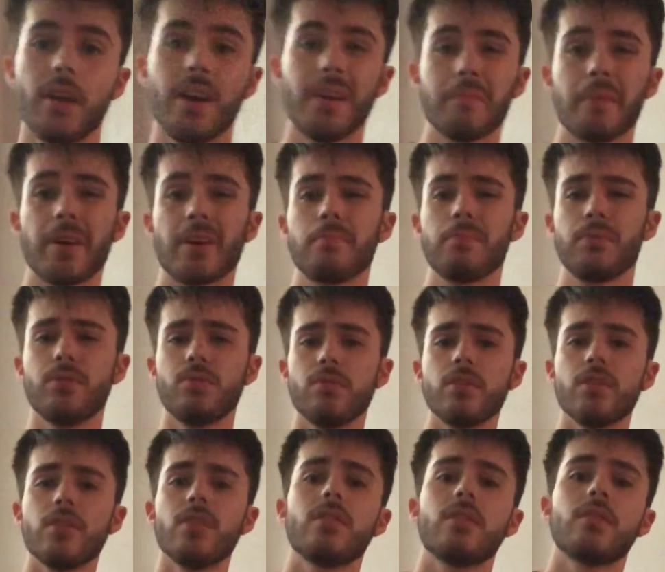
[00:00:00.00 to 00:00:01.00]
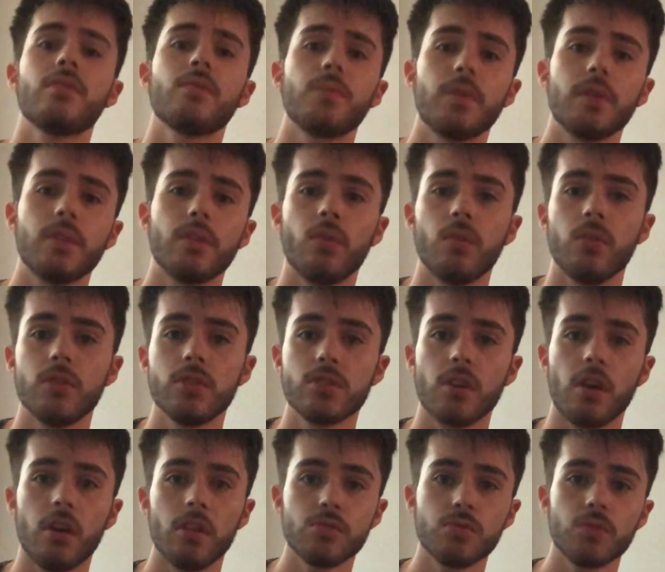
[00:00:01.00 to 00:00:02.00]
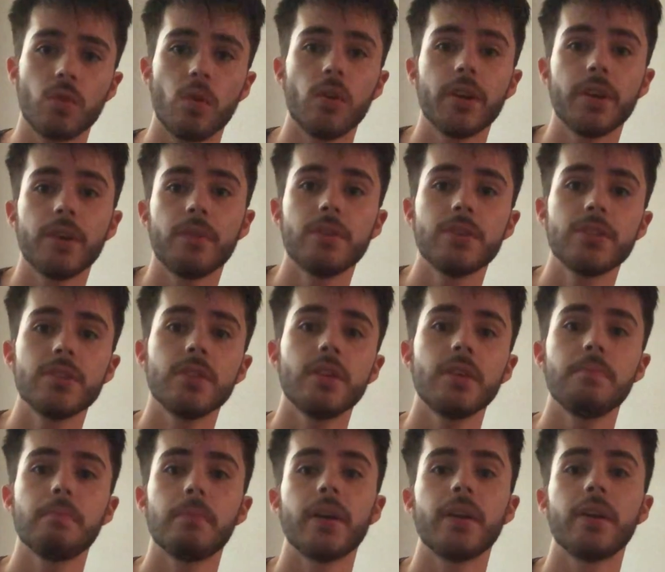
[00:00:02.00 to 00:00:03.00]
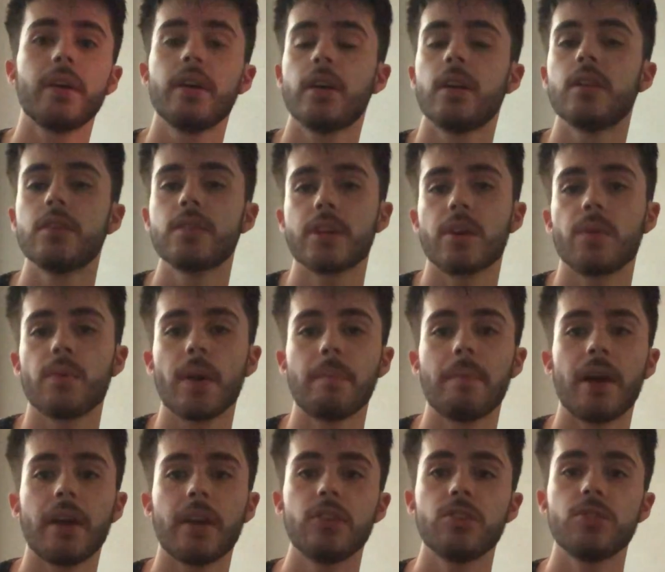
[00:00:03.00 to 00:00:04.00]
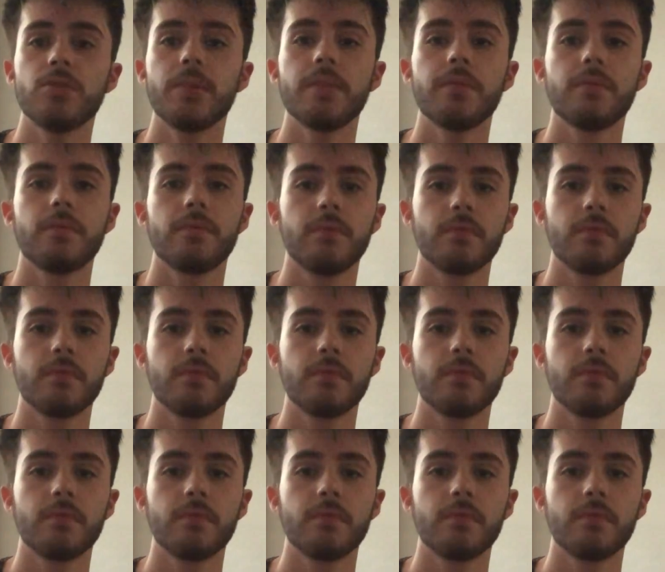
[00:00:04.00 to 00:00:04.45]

and my computer with all this recording recently, but let's get right back into it.